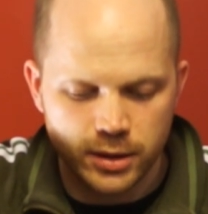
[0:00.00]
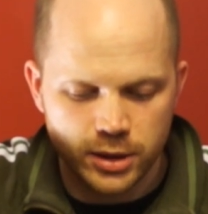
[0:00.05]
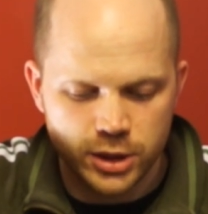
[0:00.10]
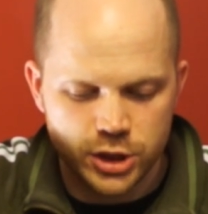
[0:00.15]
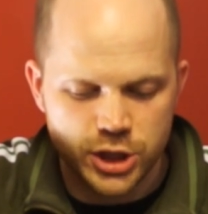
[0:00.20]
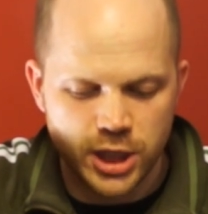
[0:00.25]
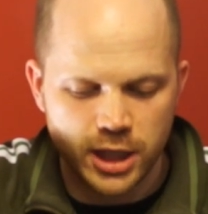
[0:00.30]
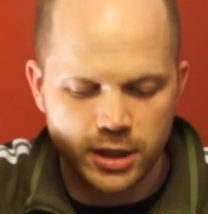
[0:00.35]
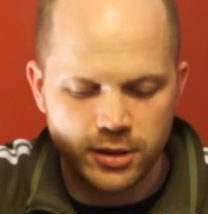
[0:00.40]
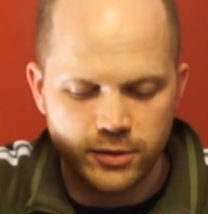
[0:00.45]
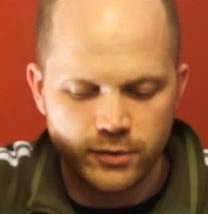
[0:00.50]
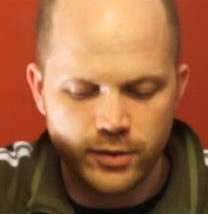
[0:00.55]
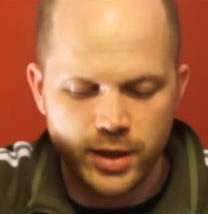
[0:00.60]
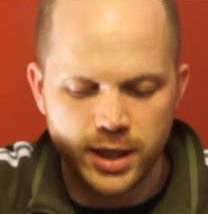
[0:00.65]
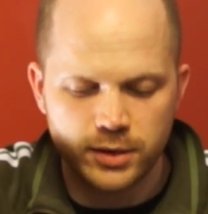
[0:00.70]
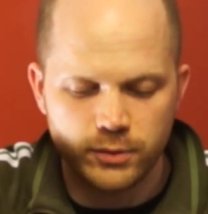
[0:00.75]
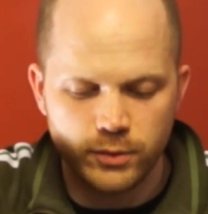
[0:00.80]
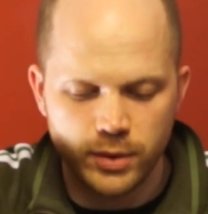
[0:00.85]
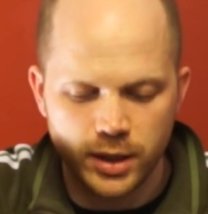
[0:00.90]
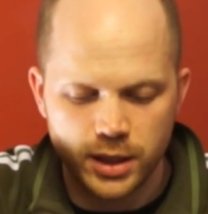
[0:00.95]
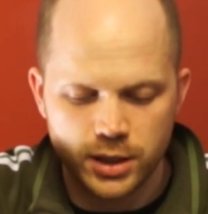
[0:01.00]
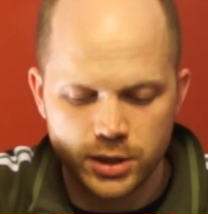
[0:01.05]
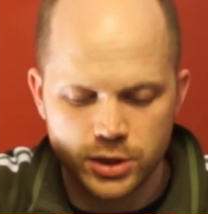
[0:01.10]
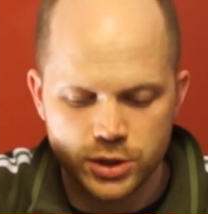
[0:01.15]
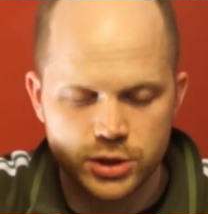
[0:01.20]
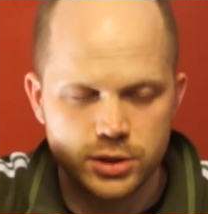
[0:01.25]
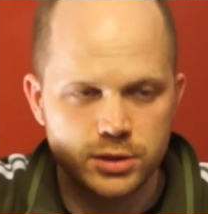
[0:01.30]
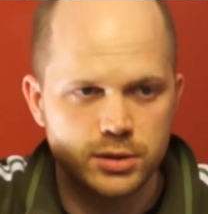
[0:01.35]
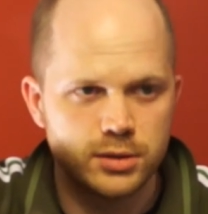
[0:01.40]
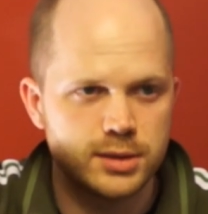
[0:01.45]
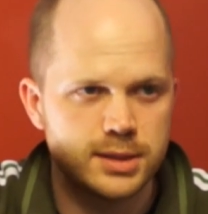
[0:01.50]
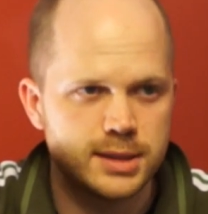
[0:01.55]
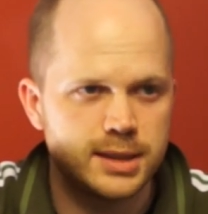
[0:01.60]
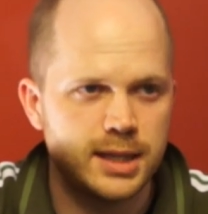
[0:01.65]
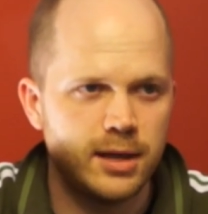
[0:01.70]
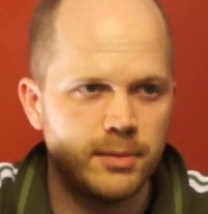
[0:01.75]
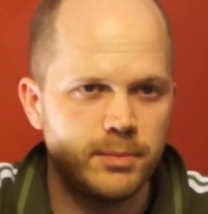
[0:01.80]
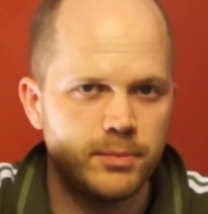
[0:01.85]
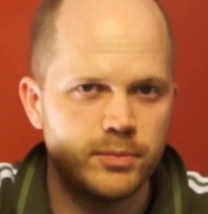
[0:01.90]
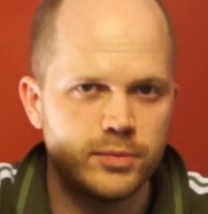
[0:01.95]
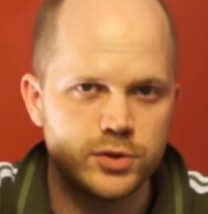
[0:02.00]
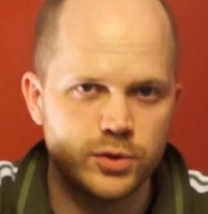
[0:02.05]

check threat range step,